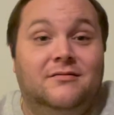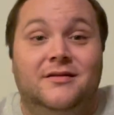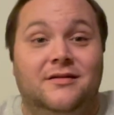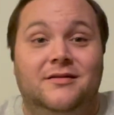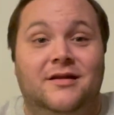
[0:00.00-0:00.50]

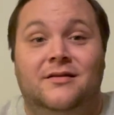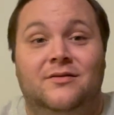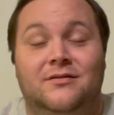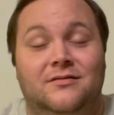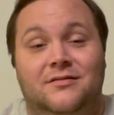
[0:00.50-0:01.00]
like
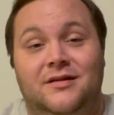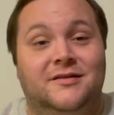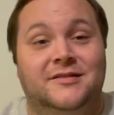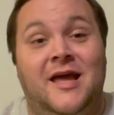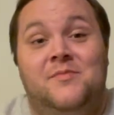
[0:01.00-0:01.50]

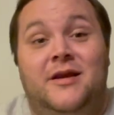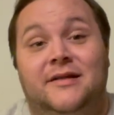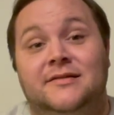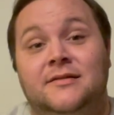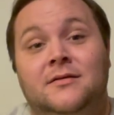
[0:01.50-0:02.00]
in 10
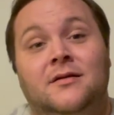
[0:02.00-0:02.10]
minutes.